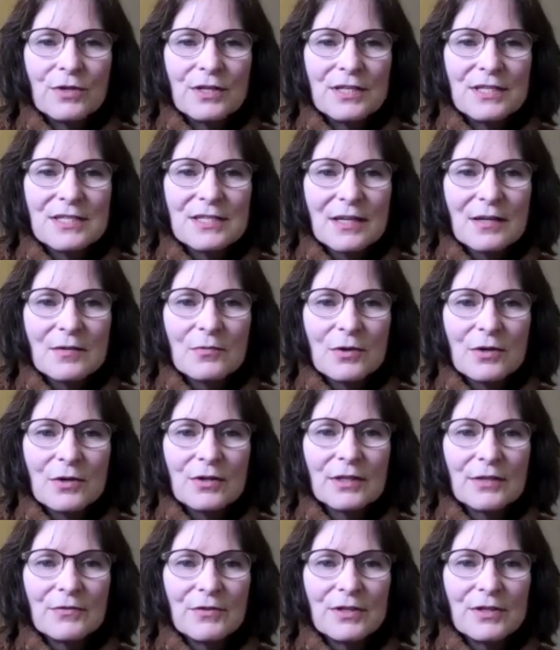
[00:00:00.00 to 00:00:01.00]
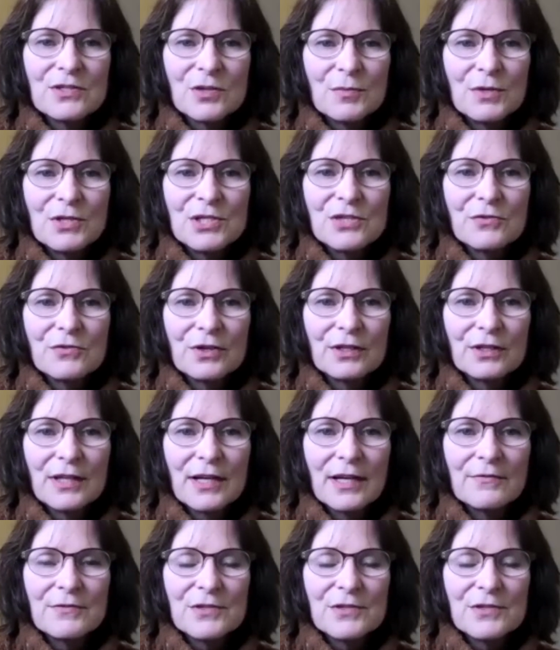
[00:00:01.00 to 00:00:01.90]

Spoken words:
is that we're living so much of our life,